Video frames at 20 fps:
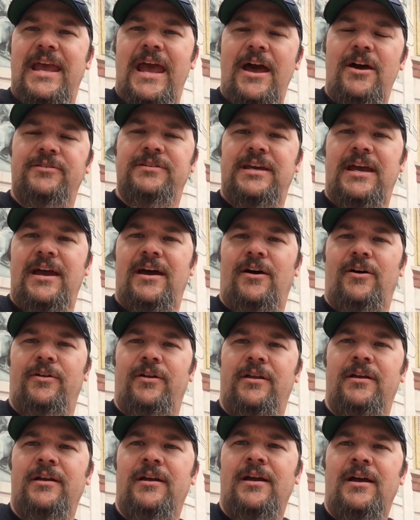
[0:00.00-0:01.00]

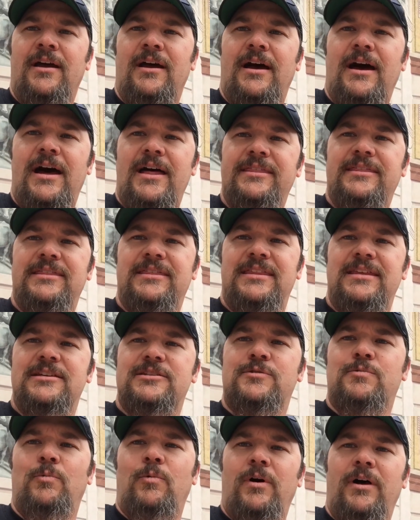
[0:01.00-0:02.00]
Cowtown.
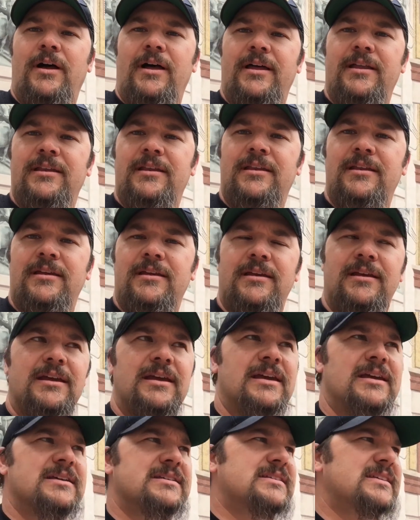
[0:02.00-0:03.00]
This one
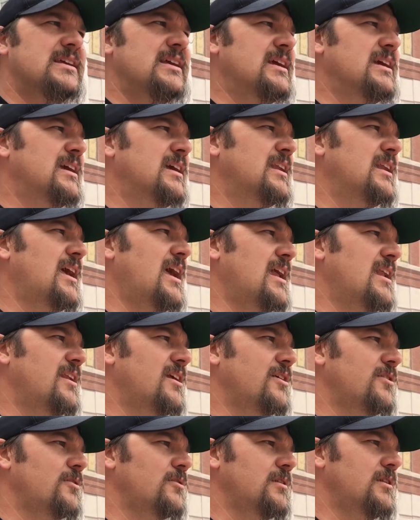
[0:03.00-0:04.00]
is in
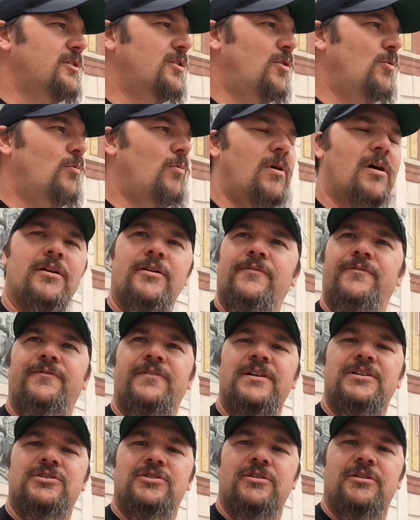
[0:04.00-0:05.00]
another little water
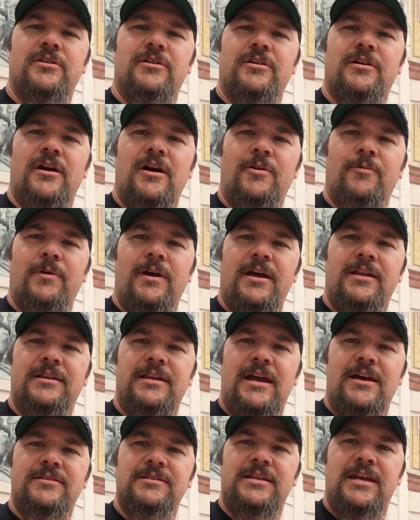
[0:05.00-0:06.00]
feature around
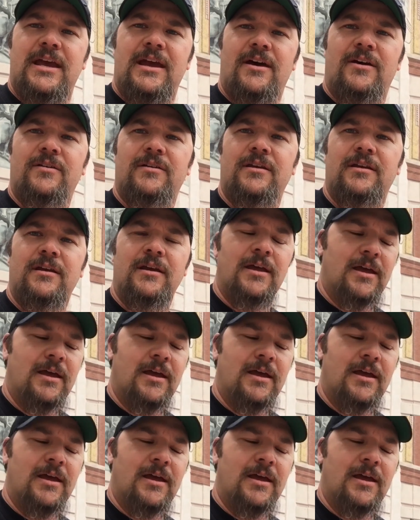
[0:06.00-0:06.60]
downtown.